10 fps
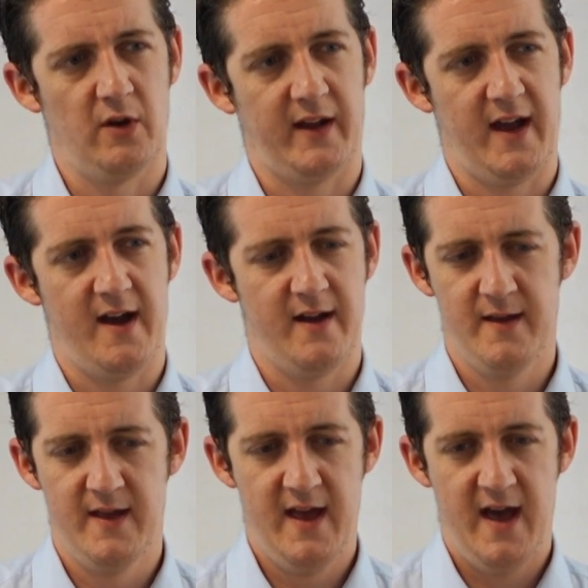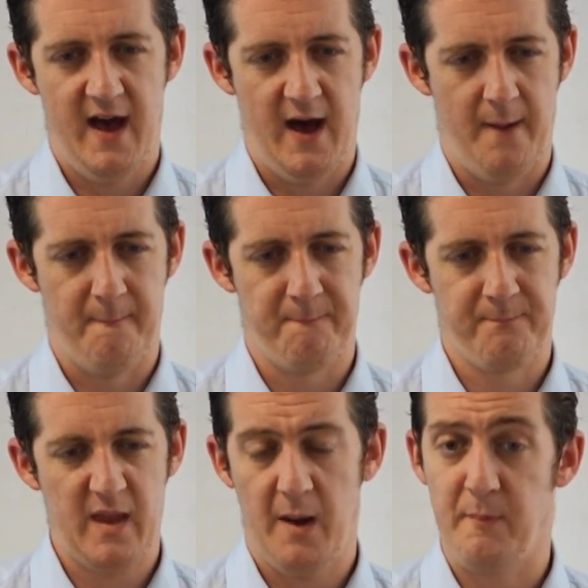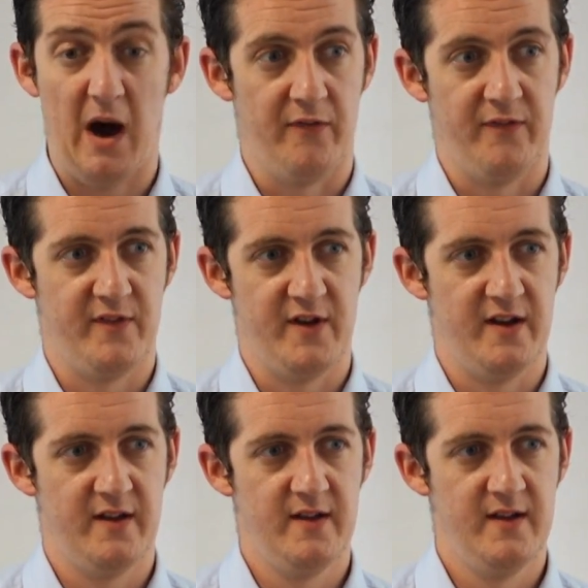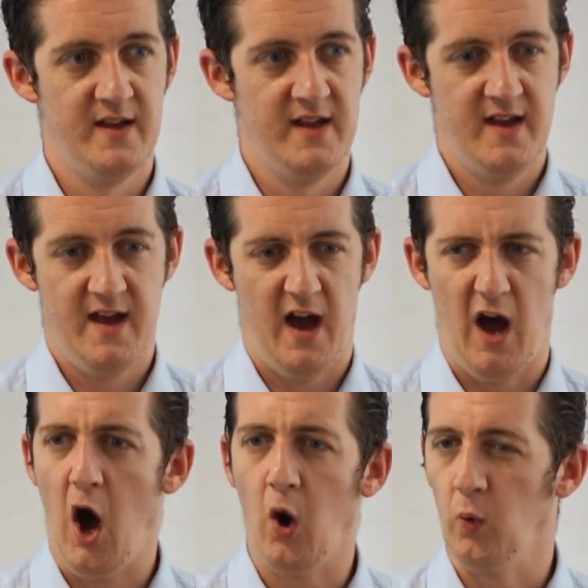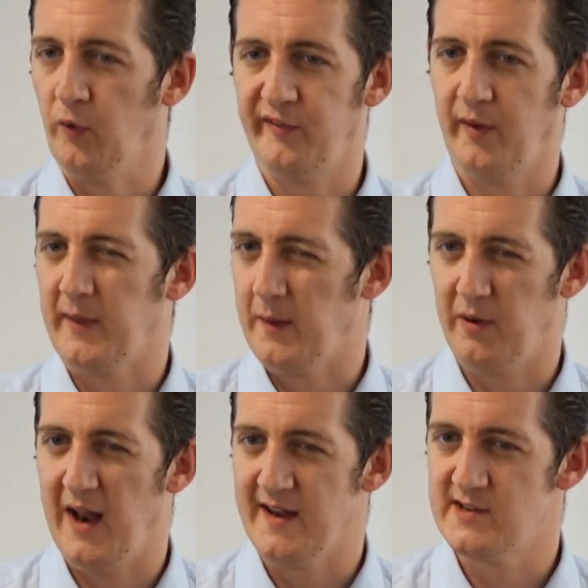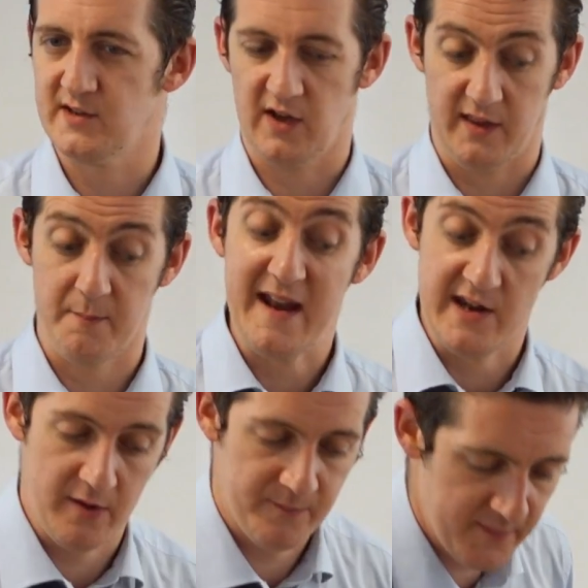like a button that holds something in place, like the menu.